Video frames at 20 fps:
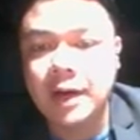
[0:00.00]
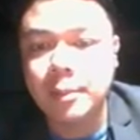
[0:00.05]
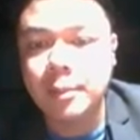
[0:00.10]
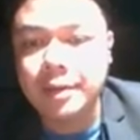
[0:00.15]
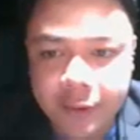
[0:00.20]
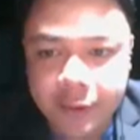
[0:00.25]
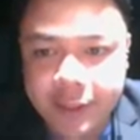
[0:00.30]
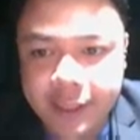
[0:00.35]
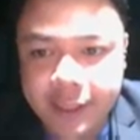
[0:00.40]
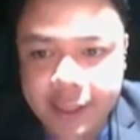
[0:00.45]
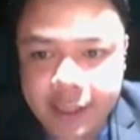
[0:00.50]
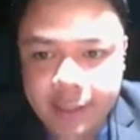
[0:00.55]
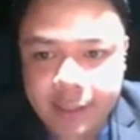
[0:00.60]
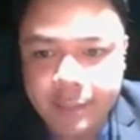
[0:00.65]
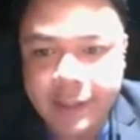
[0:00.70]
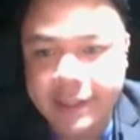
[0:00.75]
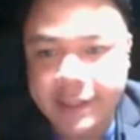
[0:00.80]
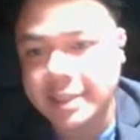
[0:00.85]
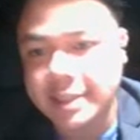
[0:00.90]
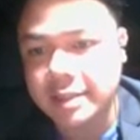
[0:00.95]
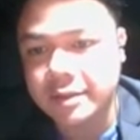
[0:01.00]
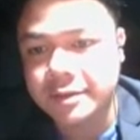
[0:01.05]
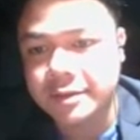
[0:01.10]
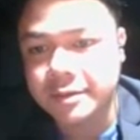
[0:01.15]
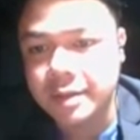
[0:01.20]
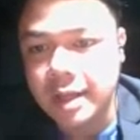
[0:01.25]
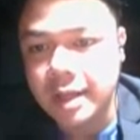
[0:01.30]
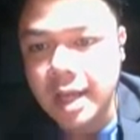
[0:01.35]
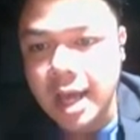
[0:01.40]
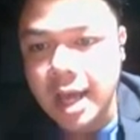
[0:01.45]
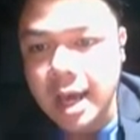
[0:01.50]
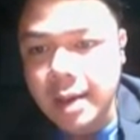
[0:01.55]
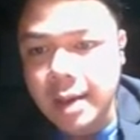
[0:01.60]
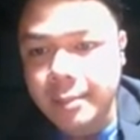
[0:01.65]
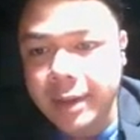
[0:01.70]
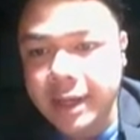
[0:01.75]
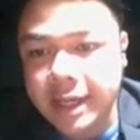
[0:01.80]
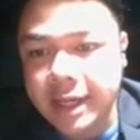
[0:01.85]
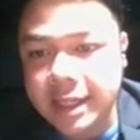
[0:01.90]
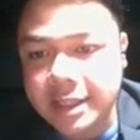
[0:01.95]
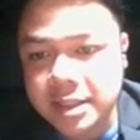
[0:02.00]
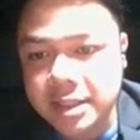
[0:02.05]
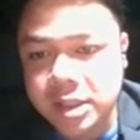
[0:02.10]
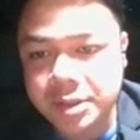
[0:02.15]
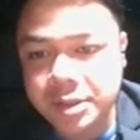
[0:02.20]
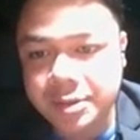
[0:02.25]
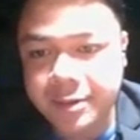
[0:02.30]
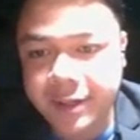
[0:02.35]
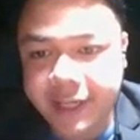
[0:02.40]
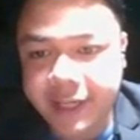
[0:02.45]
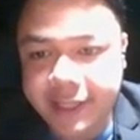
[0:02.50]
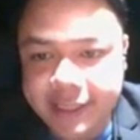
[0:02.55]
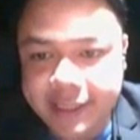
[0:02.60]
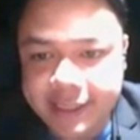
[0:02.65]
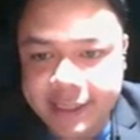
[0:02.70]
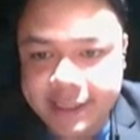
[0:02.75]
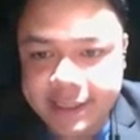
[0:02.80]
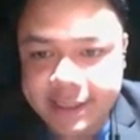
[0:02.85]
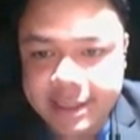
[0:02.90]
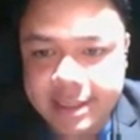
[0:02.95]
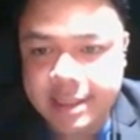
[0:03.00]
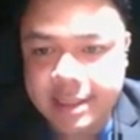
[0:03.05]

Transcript: Employee managers trainers